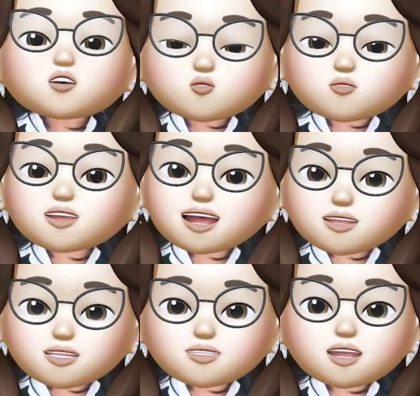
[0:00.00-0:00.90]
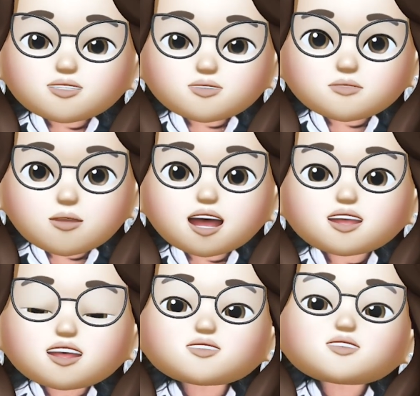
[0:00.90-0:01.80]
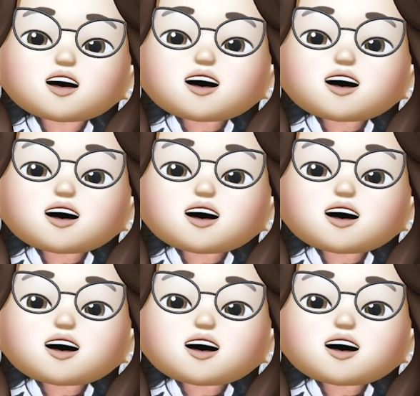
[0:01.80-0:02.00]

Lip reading: though it understands the semantics,